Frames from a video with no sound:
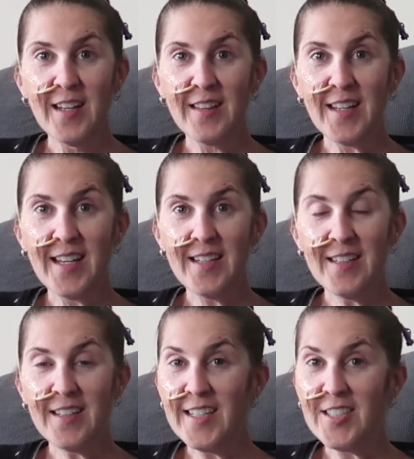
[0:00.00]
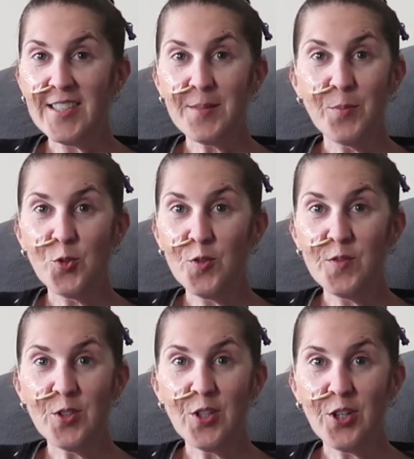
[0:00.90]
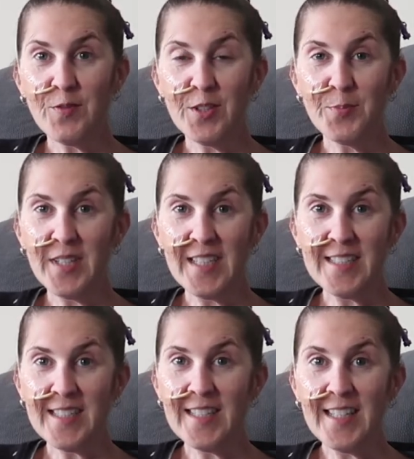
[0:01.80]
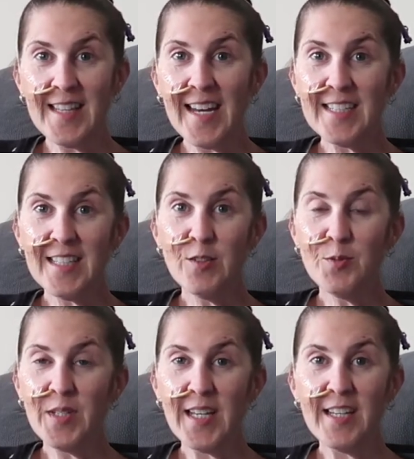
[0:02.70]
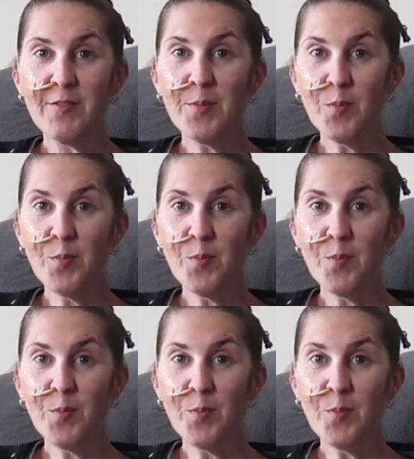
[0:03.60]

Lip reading: then it just moves all over the place, and then that gives me even